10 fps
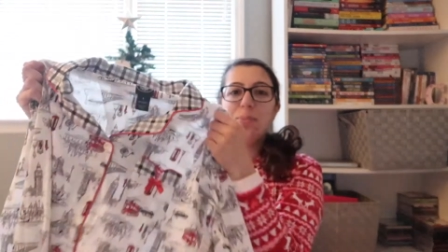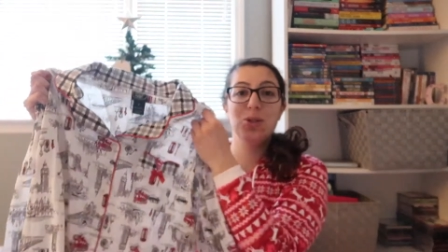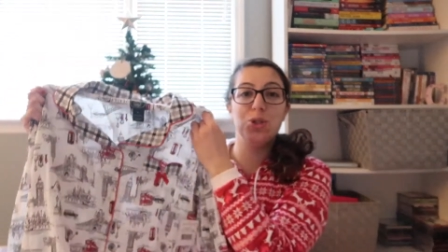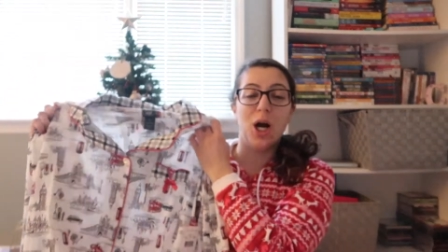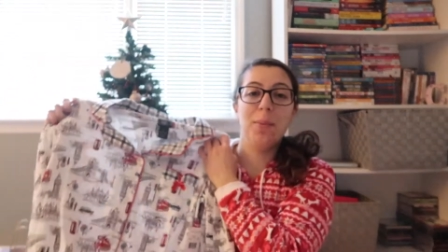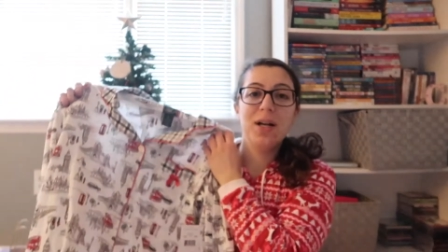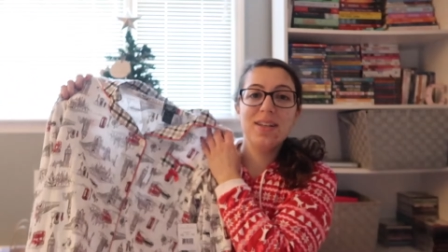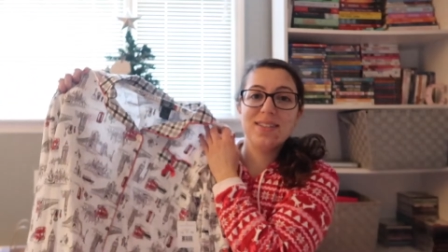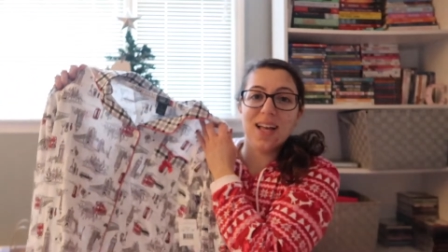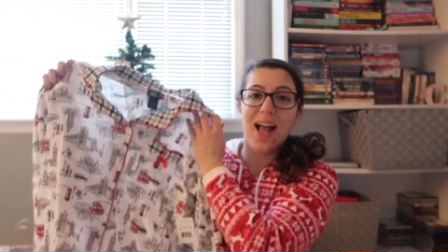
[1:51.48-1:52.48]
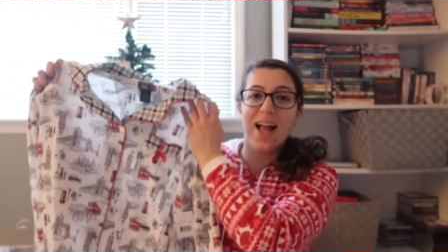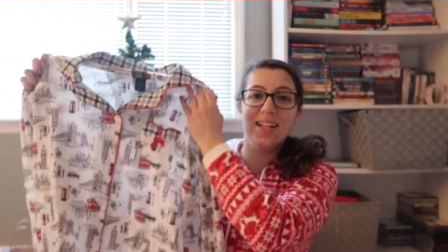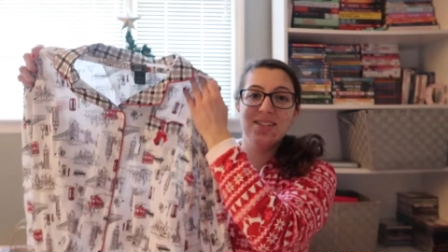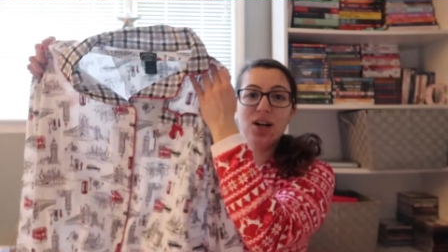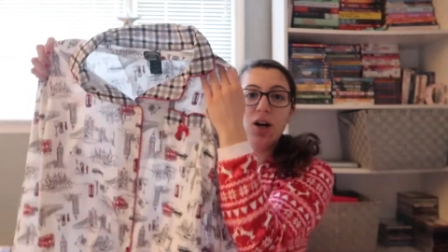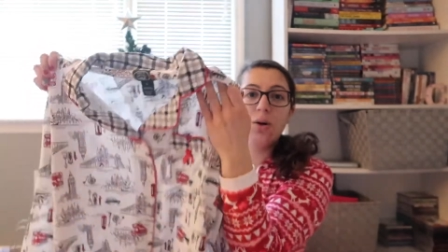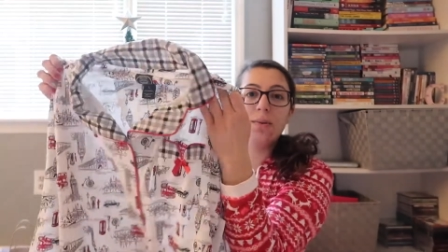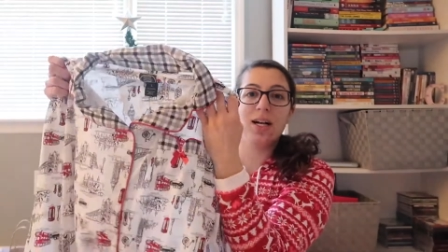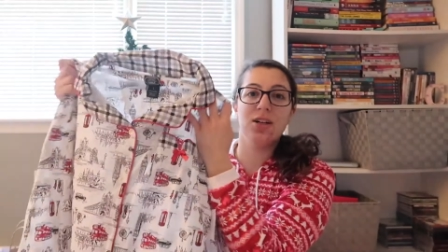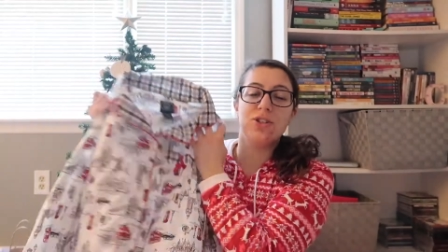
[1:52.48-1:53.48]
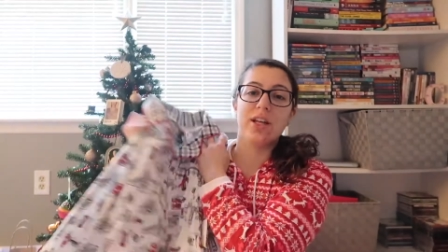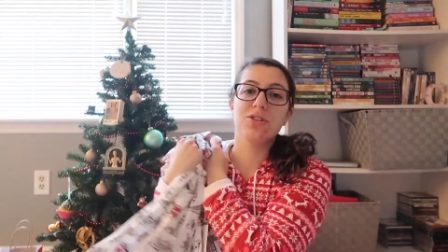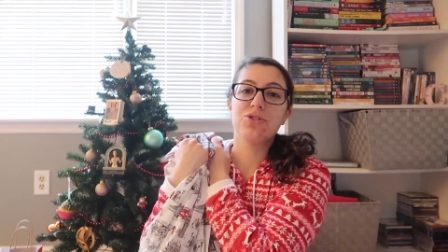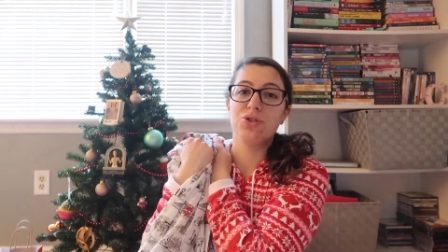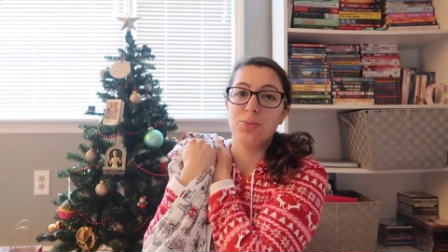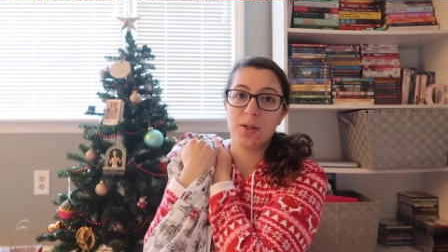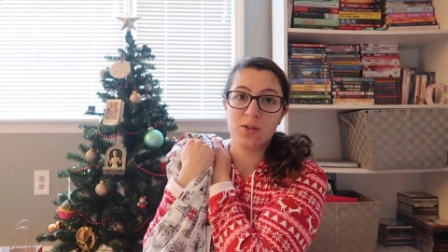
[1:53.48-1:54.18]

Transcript: pajamas and oh my gosh, they are super